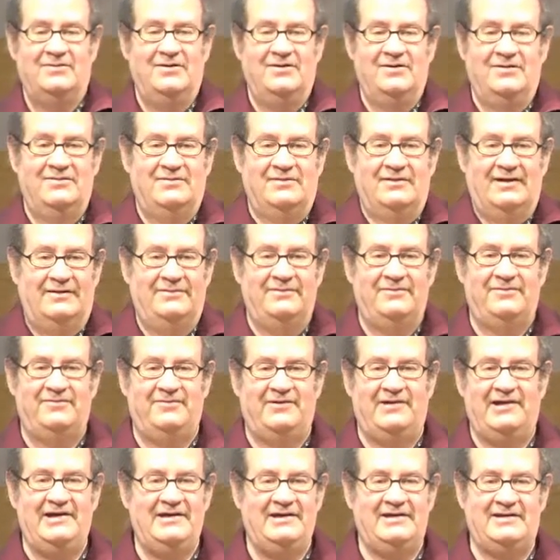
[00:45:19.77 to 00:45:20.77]
well, I'm
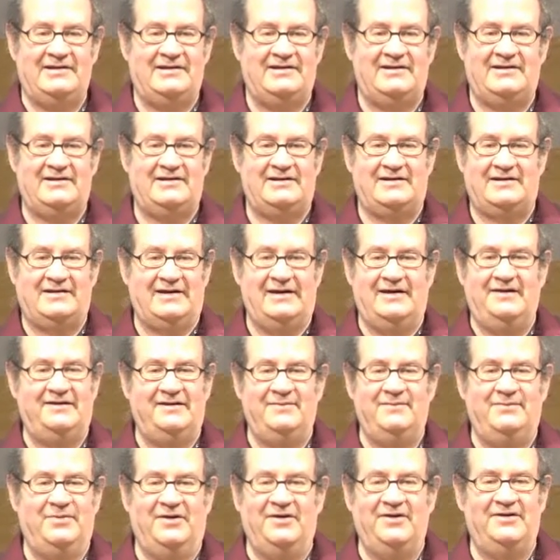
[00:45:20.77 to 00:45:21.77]
afraid it's
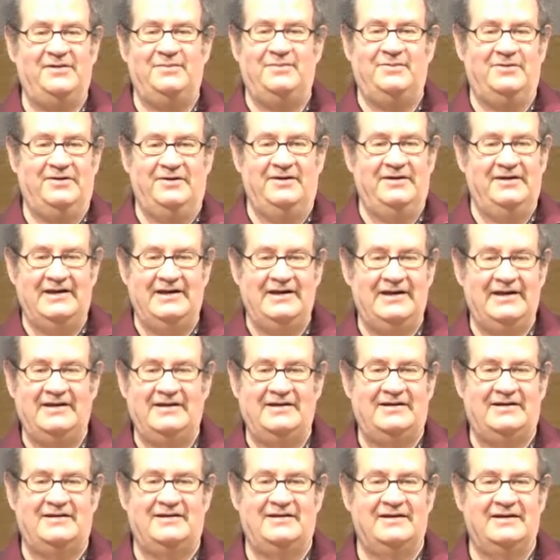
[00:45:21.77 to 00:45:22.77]
impossible. You need
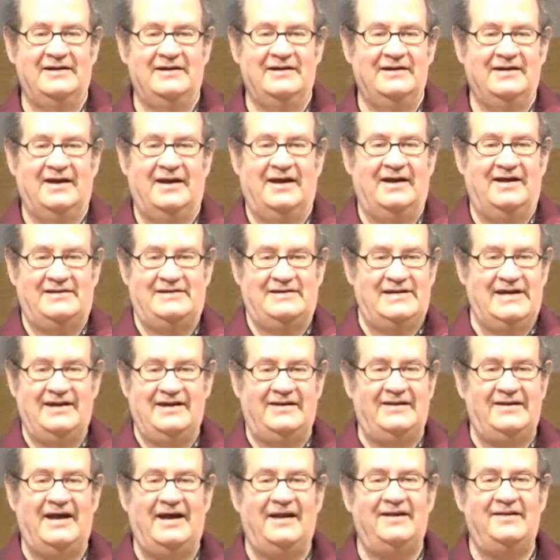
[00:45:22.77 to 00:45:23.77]

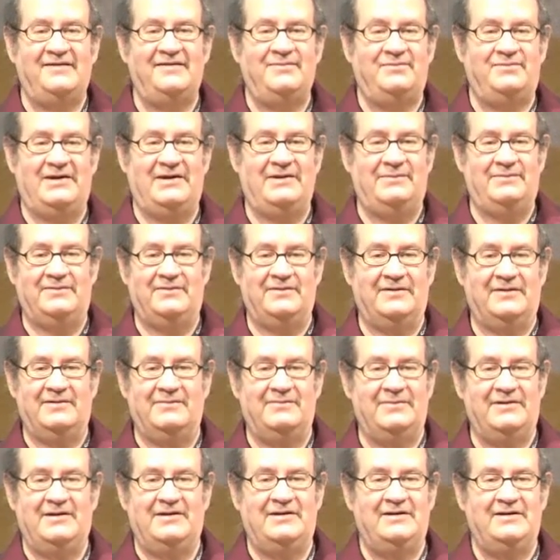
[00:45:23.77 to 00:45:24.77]
10,000 people. I
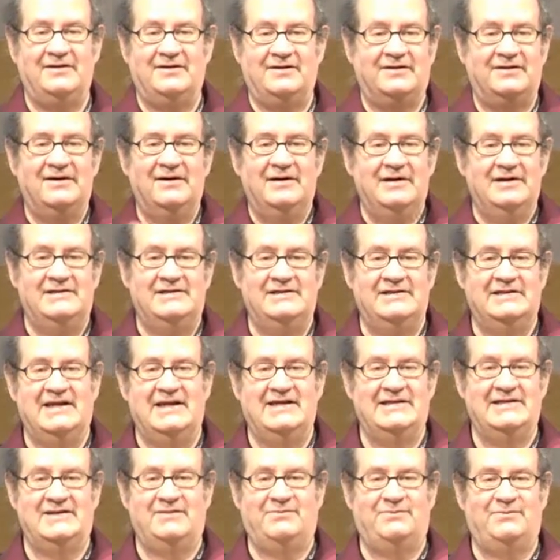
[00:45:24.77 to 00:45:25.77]
mean, your
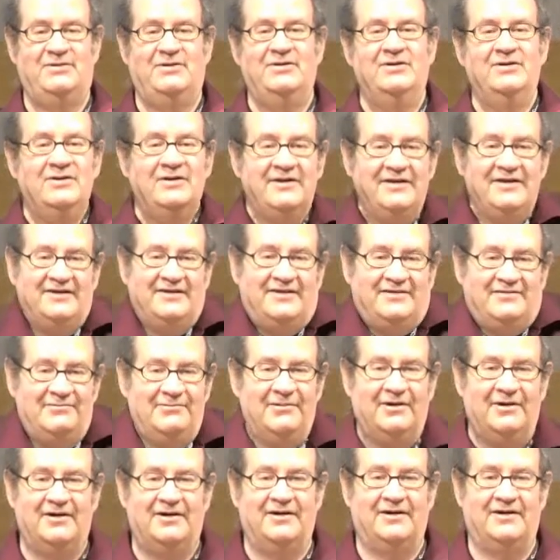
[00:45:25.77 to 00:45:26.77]
genetic pool is
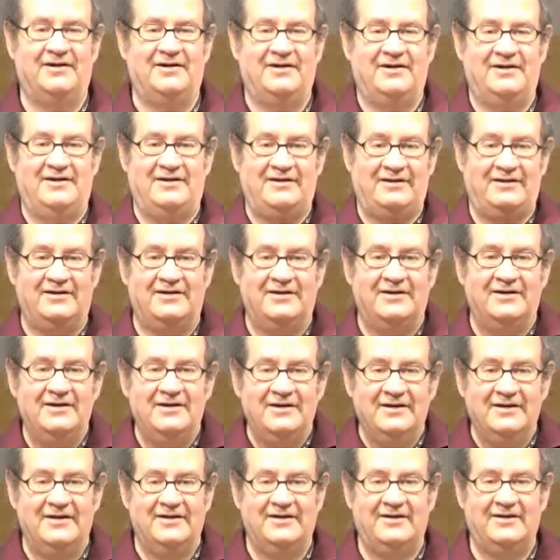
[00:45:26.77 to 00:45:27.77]
wrong,
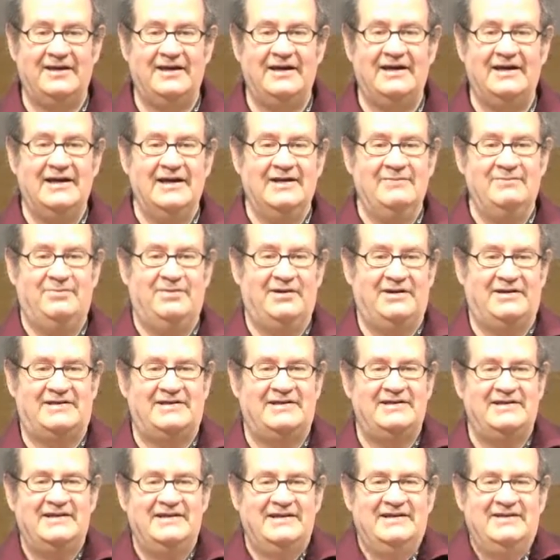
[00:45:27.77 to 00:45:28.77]
your thing.
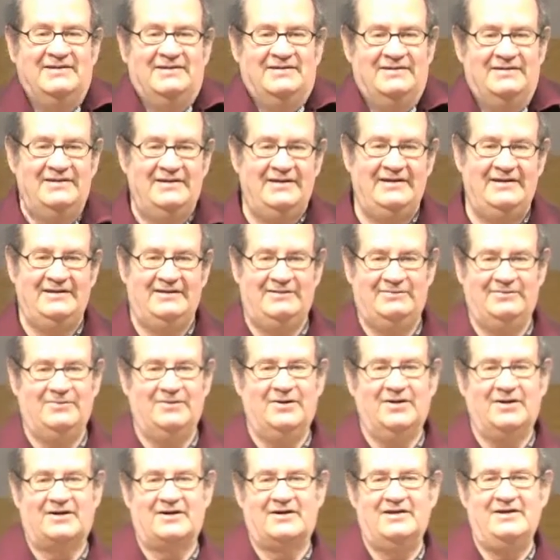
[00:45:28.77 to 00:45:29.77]
But
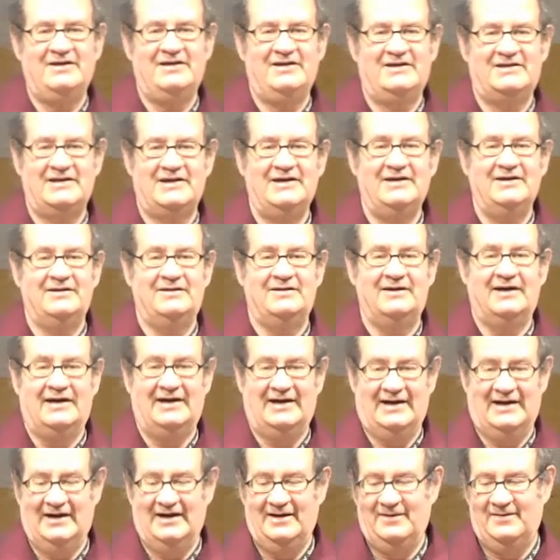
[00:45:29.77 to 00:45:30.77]
what can you do?
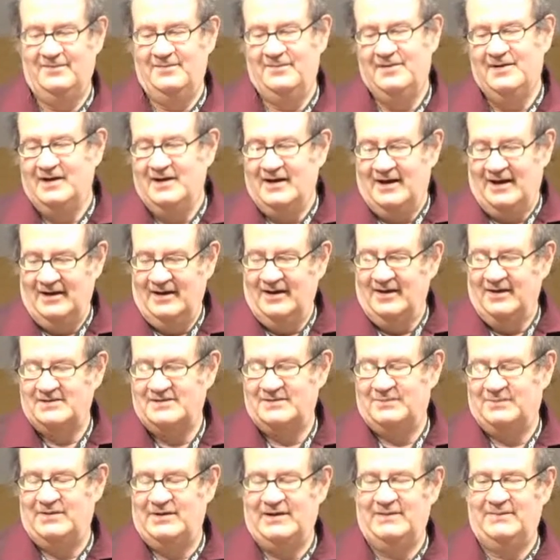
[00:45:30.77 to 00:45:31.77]
A
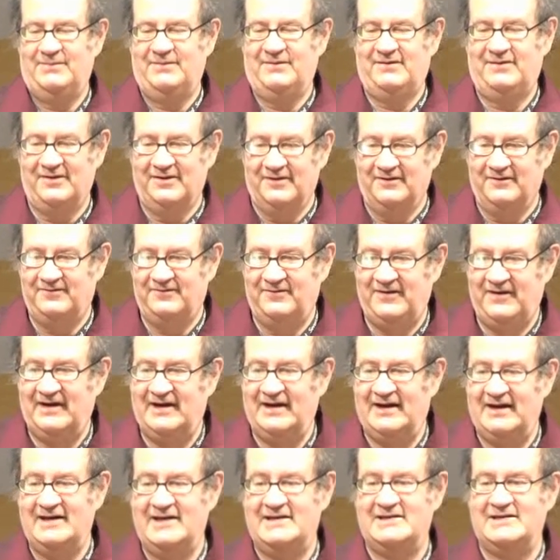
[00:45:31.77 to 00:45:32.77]
lot of people sort of
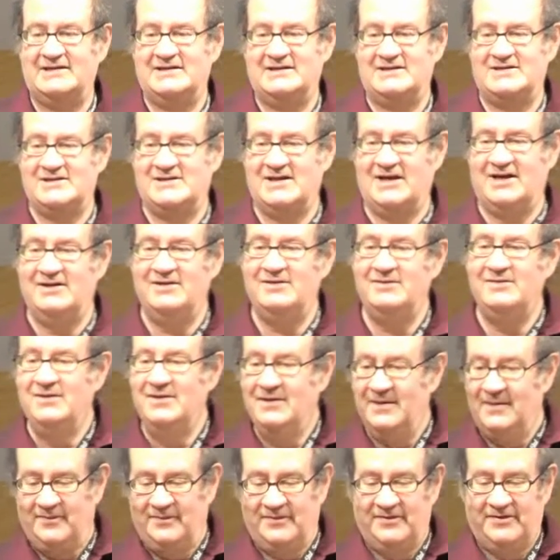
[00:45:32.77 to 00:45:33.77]
fiddle it and show
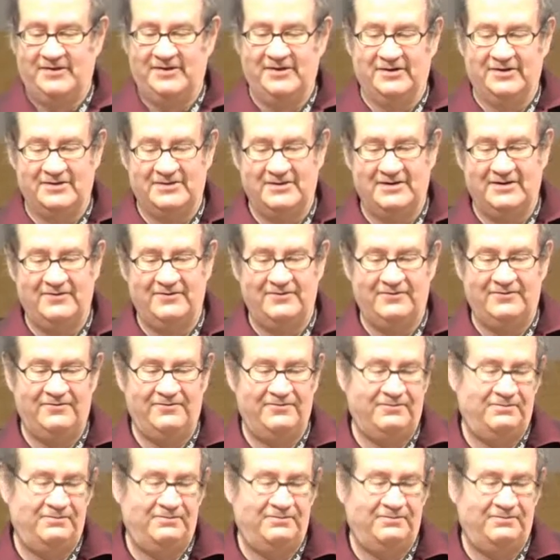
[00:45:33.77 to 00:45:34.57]
sort of